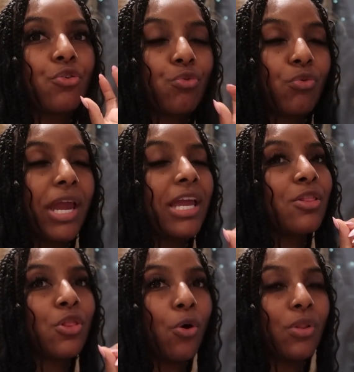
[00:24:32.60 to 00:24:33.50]
great
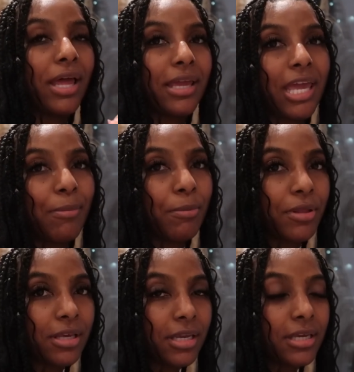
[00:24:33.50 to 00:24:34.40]
low light
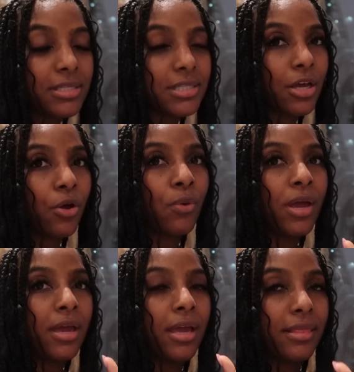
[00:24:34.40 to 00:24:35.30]
capabilities. So
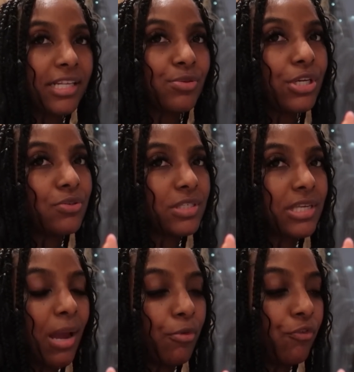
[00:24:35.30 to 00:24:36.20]
that's what I use this
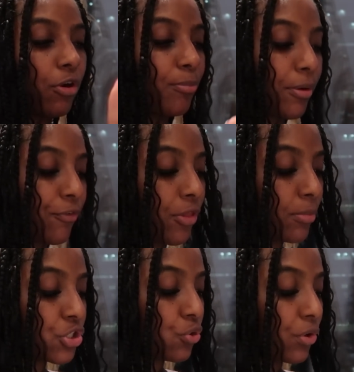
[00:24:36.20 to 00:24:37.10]
camera for. But for the
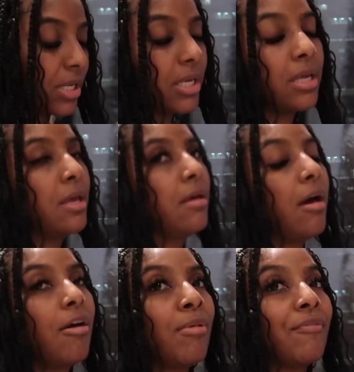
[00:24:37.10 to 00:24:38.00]
majority
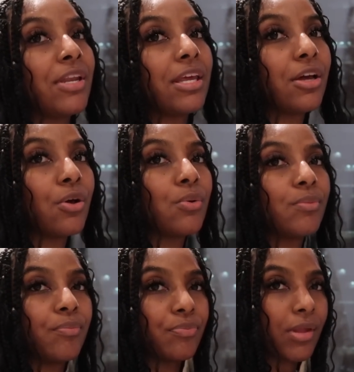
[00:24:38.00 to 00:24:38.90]
of my video,
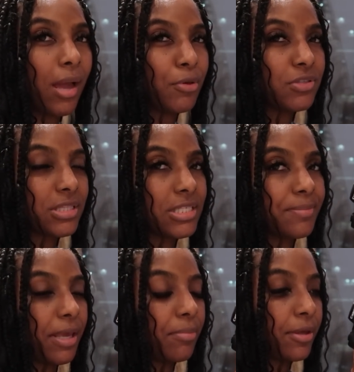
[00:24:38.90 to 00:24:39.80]
I'm using this
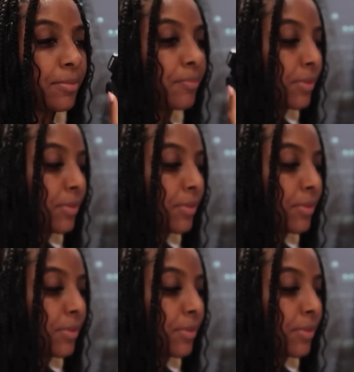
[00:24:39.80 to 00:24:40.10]
baby.